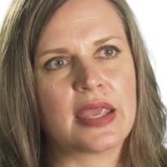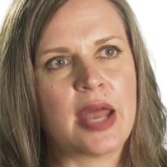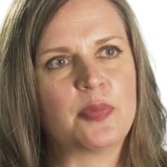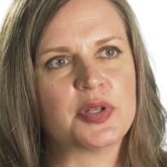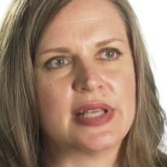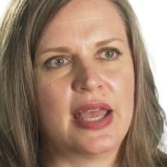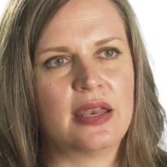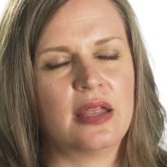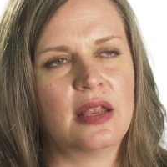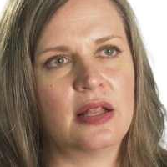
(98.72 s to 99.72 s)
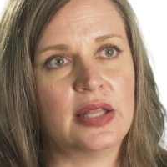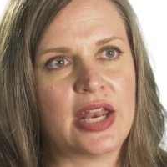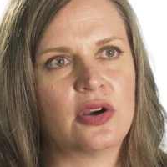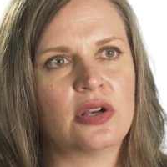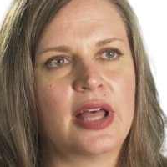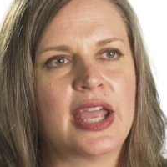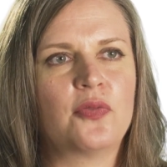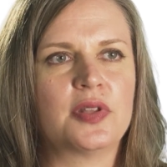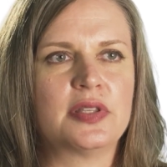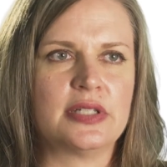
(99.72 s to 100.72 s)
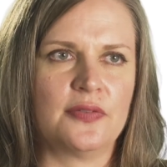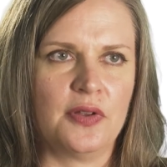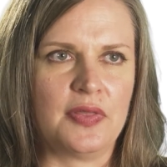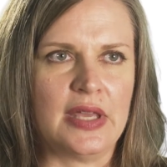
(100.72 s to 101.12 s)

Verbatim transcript: can present later in life with different